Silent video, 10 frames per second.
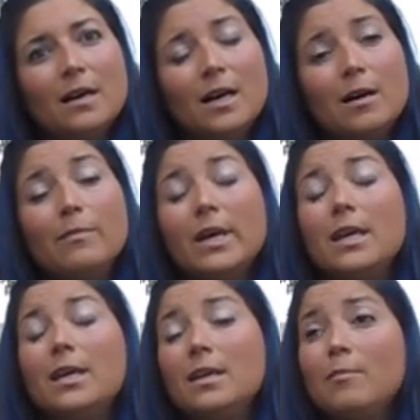Um,
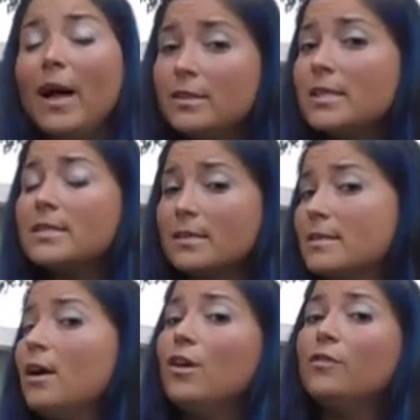in politics
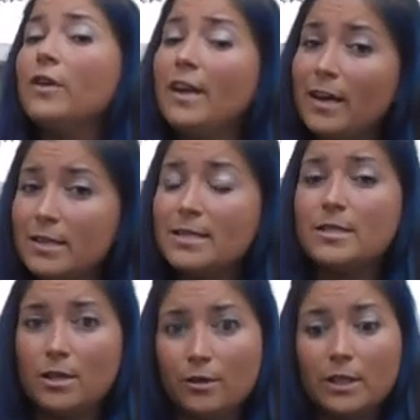itself, not
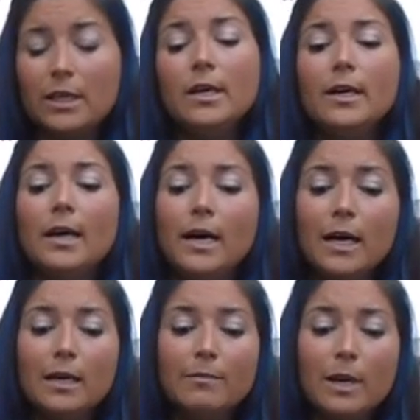necessarily,
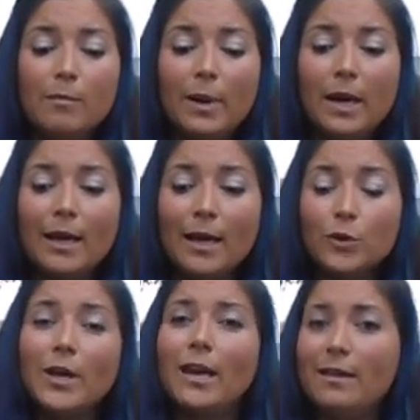um, but I
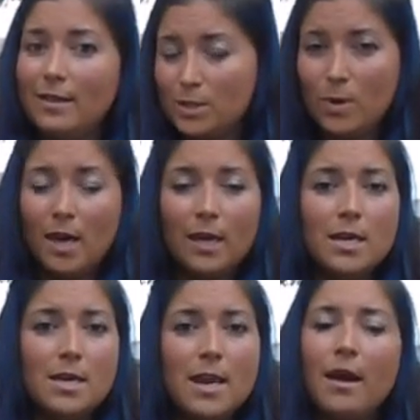look at it this way.
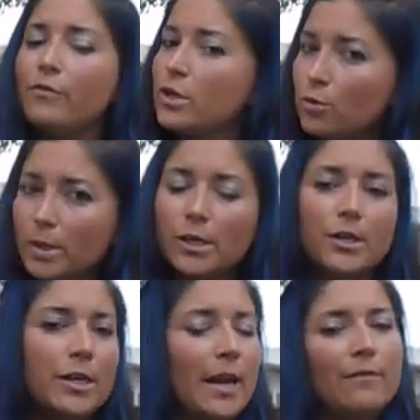In every
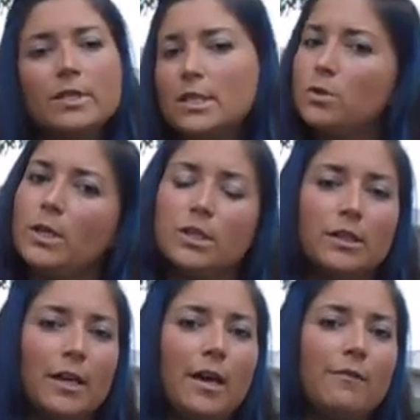career, in every situation
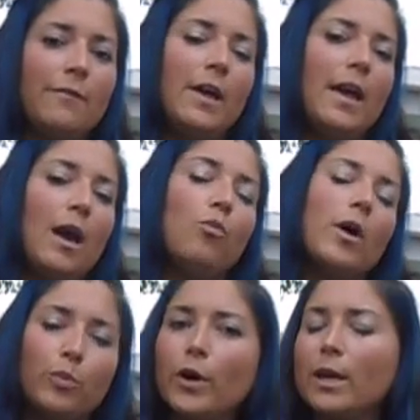in life, at
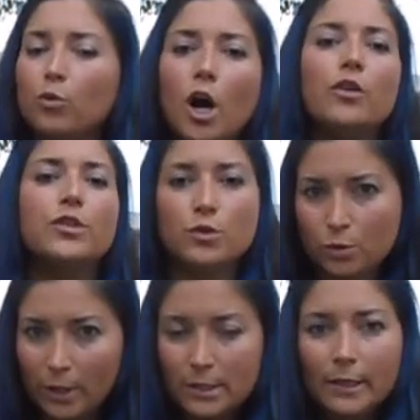one point we're all new
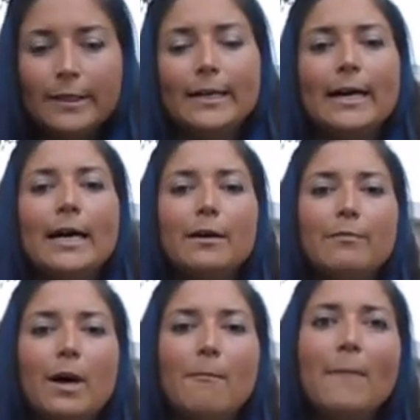to it.
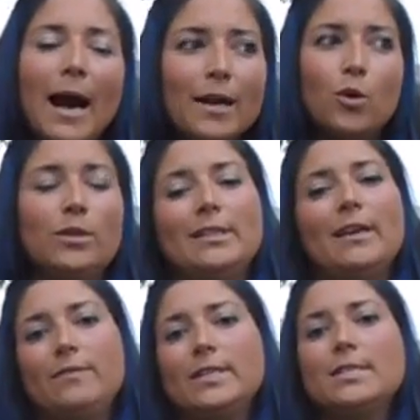Um, my goal in
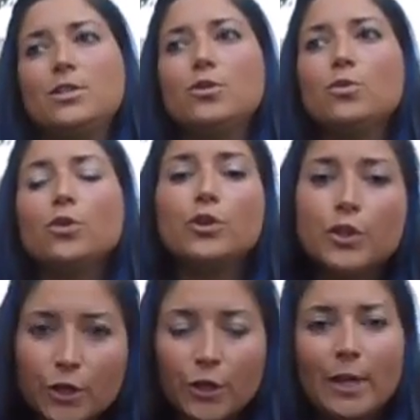life is to
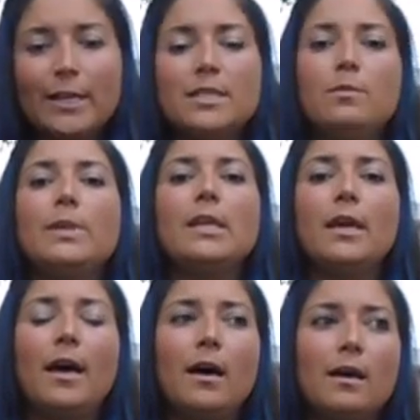learn and to be
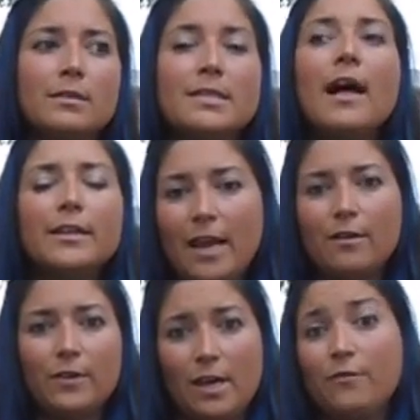a solid
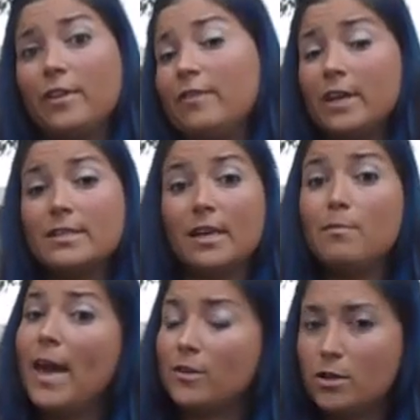advocate for the things that
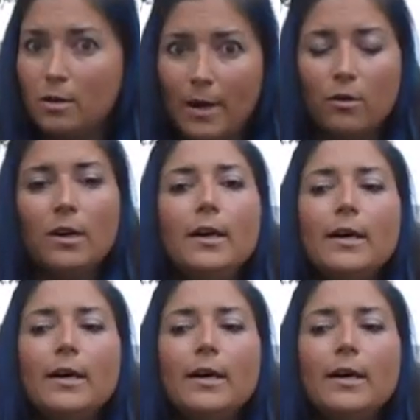I'm passionate about.